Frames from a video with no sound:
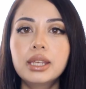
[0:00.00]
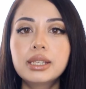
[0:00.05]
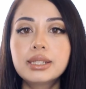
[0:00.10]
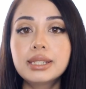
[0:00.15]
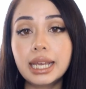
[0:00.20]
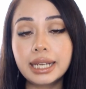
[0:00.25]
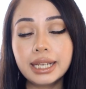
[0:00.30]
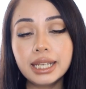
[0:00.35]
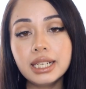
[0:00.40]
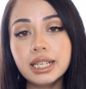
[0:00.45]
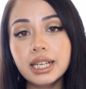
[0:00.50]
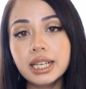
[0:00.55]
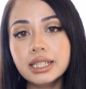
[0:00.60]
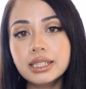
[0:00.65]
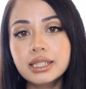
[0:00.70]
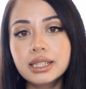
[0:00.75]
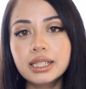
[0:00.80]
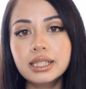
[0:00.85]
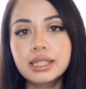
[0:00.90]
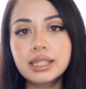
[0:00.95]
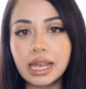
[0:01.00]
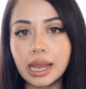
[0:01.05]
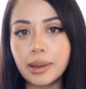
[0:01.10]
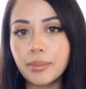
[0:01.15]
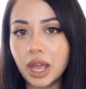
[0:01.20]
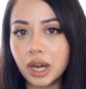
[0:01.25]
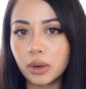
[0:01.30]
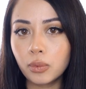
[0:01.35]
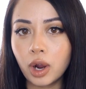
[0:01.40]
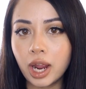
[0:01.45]
The second is the same
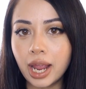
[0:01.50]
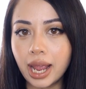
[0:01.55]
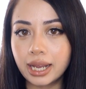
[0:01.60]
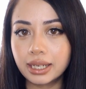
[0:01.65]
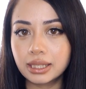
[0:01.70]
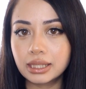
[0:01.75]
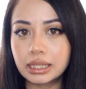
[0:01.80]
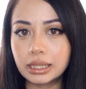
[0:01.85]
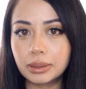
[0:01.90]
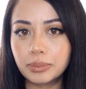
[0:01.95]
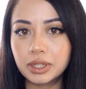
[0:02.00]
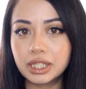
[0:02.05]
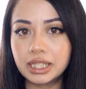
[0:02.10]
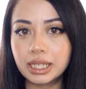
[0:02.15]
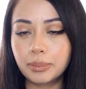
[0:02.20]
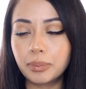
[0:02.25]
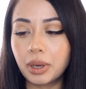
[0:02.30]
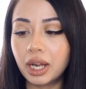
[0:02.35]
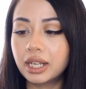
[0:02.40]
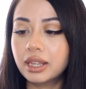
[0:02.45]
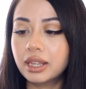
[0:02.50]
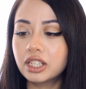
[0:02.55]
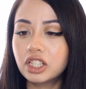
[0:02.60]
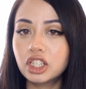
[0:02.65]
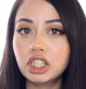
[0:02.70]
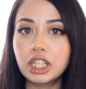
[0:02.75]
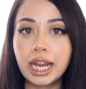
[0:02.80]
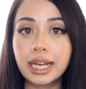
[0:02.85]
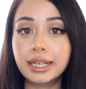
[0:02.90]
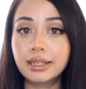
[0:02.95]
NYX lipstick, but
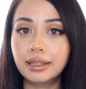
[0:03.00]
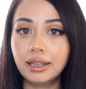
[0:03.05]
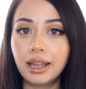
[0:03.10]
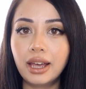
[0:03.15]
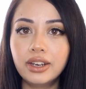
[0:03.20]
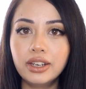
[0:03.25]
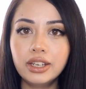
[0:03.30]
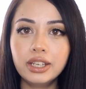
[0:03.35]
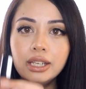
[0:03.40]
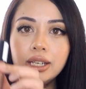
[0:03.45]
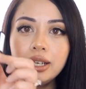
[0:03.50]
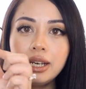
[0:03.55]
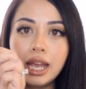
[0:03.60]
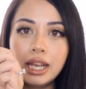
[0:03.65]
shade London.